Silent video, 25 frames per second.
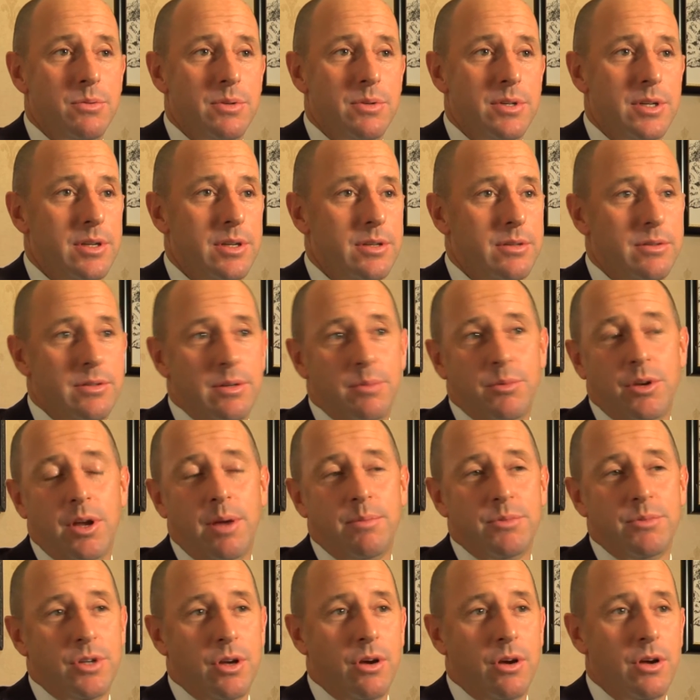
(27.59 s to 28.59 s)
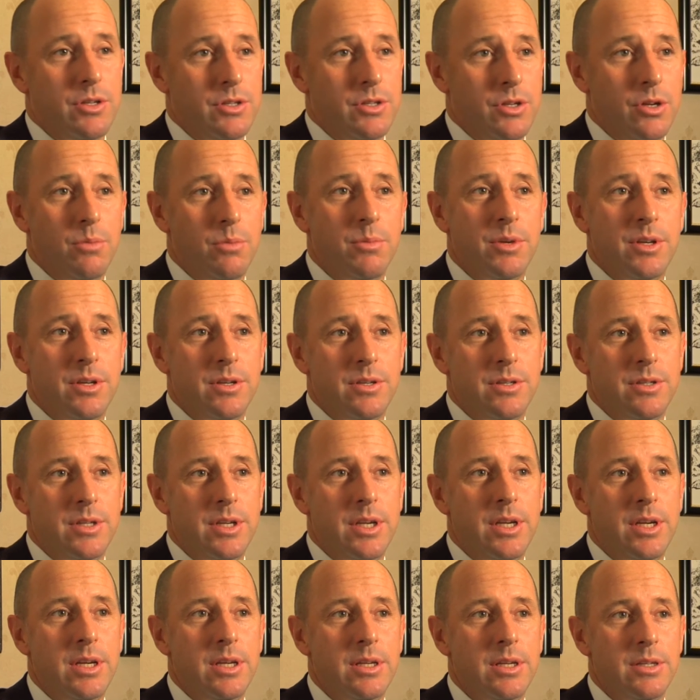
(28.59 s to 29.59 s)
which can sometimes cause human
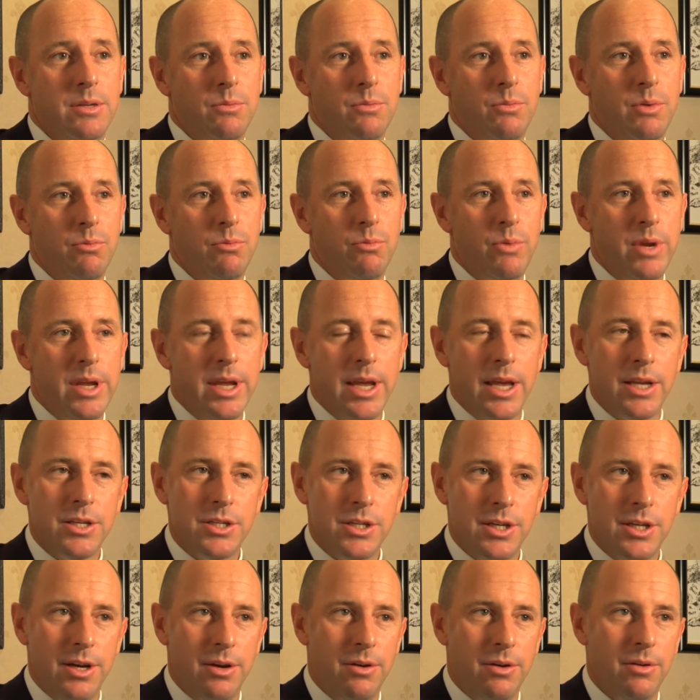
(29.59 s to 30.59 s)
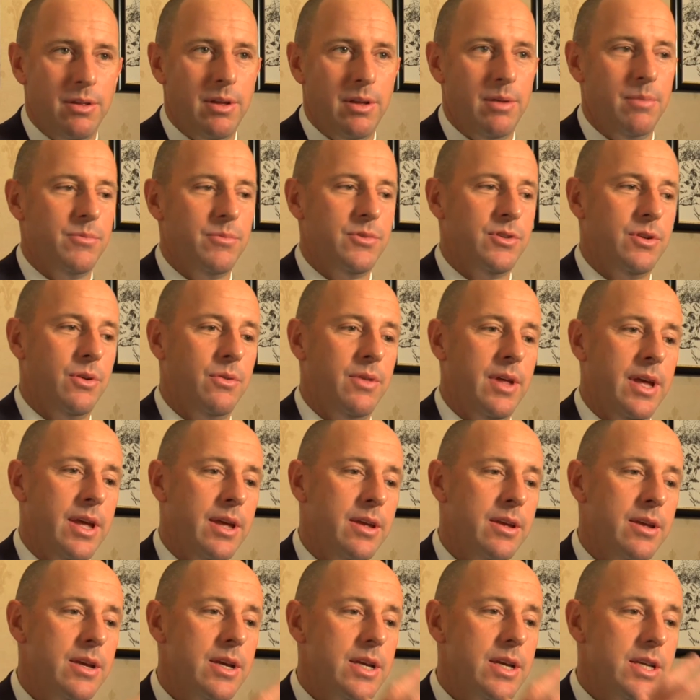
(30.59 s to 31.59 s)
disease, and we re-engineer them so
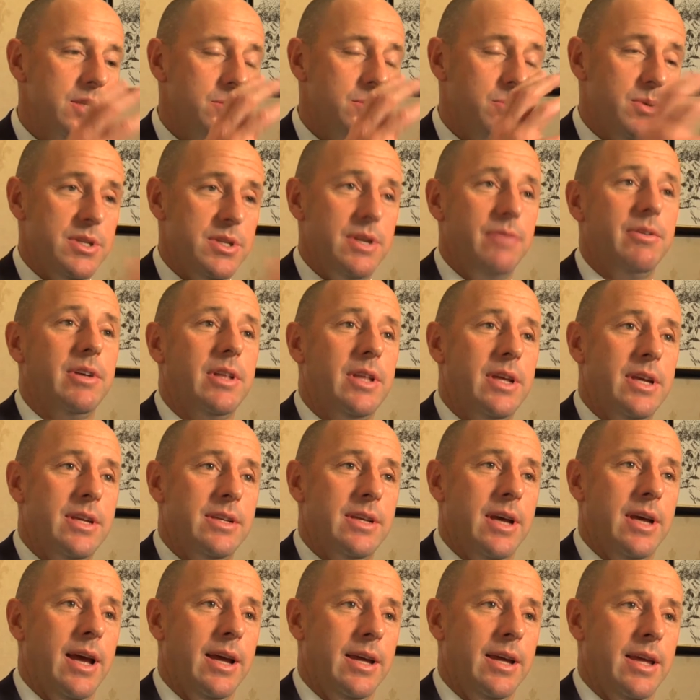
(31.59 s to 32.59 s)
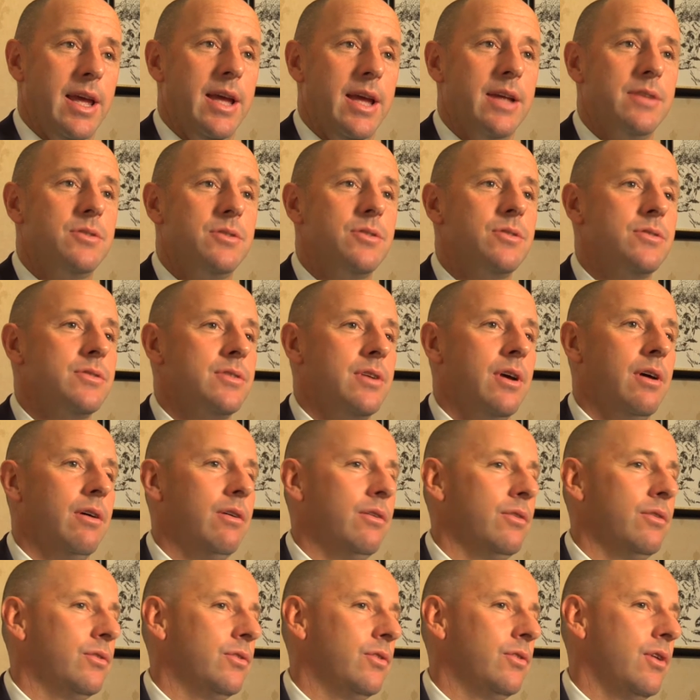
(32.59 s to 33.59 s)
they specifically attack cancer
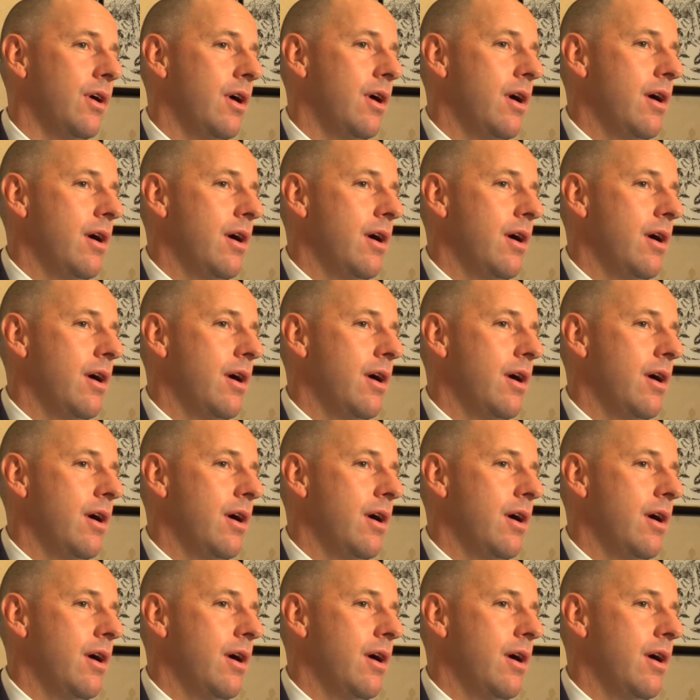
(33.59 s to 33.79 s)
cells,